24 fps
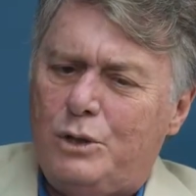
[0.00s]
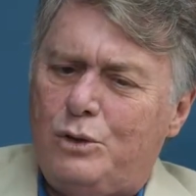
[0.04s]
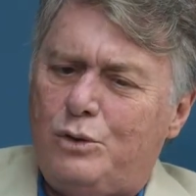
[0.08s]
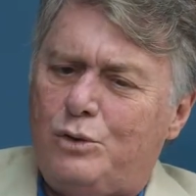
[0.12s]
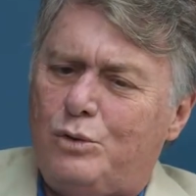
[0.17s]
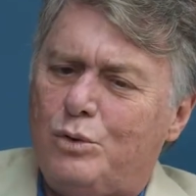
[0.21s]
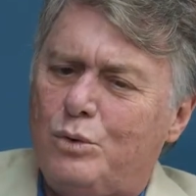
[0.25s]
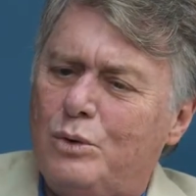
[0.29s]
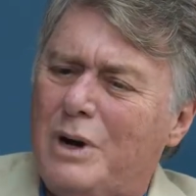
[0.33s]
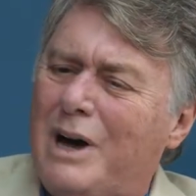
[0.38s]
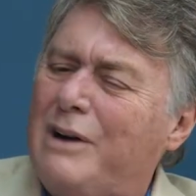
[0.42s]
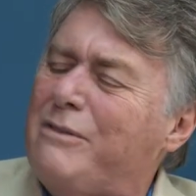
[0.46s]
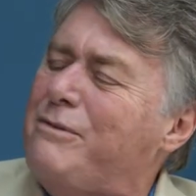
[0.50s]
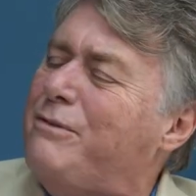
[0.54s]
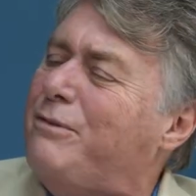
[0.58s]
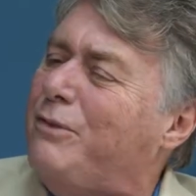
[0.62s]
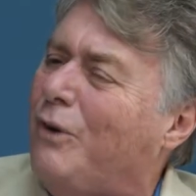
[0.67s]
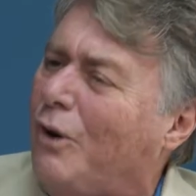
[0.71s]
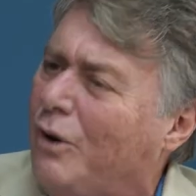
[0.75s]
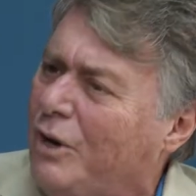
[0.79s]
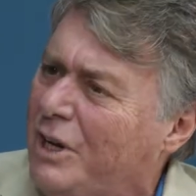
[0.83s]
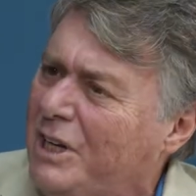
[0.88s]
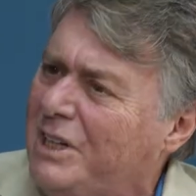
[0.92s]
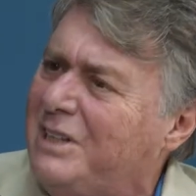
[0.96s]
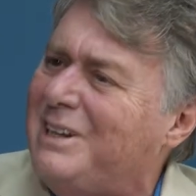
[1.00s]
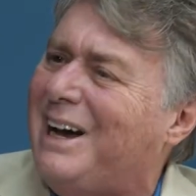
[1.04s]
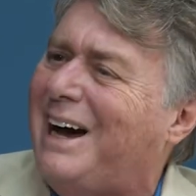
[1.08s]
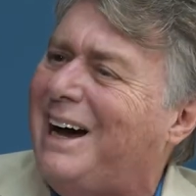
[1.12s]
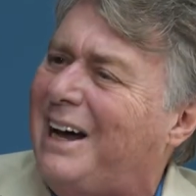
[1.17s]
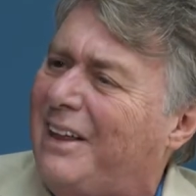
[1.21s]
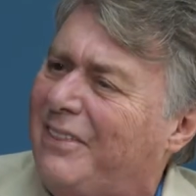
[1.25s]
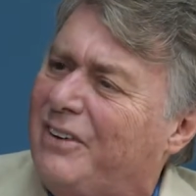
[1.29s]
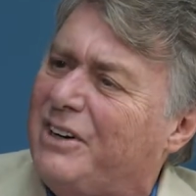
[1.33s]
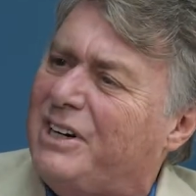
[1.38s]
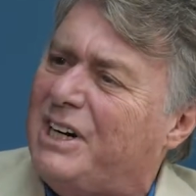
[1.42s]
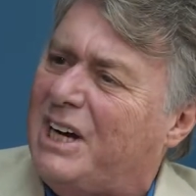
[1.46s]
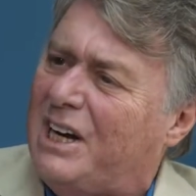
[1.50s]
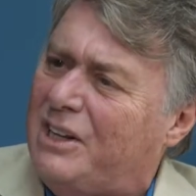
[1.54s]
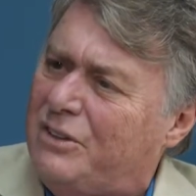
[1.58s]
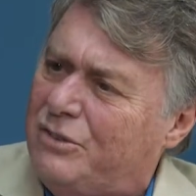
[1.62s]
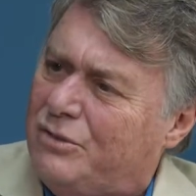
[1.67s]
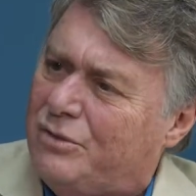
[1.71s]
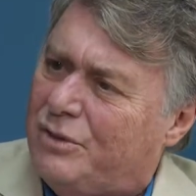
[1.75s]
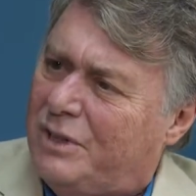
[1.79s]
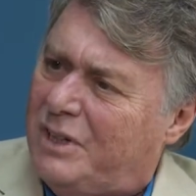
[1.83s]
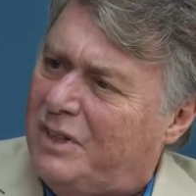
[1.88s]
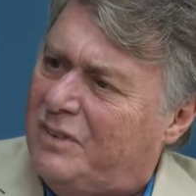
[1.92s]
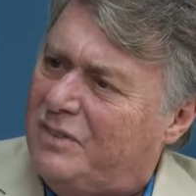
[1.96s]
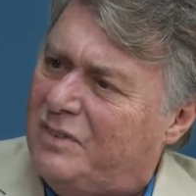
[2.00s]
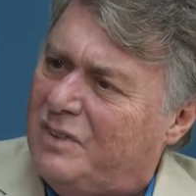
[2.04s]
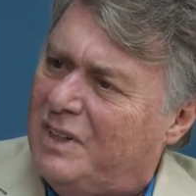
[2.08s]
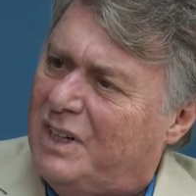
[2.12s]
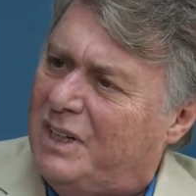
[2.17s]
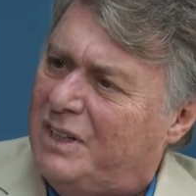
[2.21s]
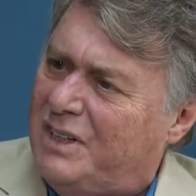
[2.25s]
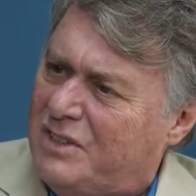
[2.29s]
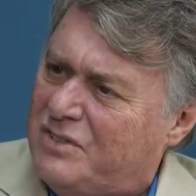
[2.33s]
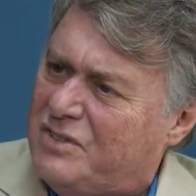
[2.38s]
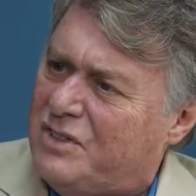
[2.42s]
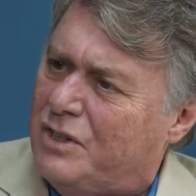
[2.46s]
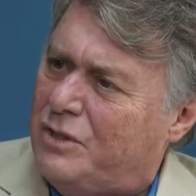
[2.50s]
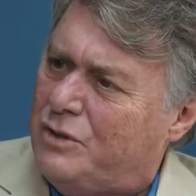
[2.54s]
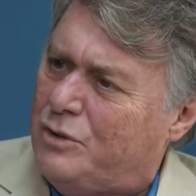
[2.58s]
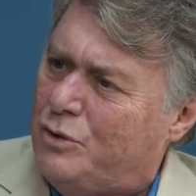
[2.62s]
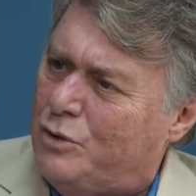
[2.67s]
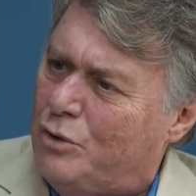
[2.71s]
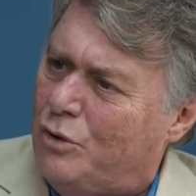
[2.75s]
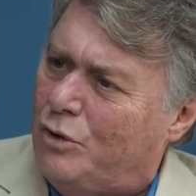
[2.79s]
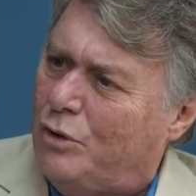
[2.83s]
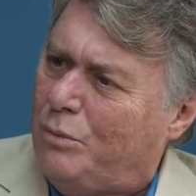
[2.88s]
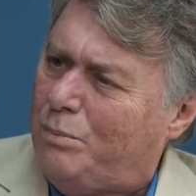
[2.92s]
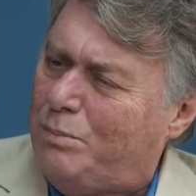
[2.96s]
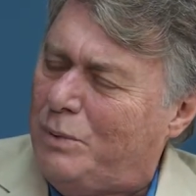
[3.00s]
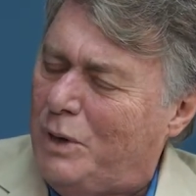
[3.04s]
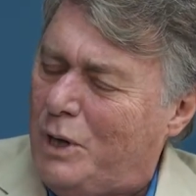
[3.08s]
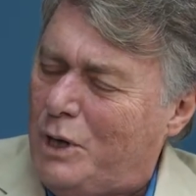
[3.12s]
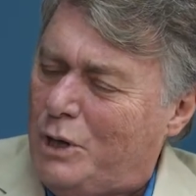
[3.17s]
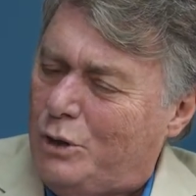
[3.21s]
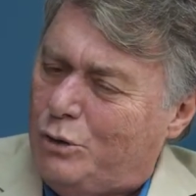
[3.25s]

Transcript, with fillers: to avoid other countries in Eastern Europe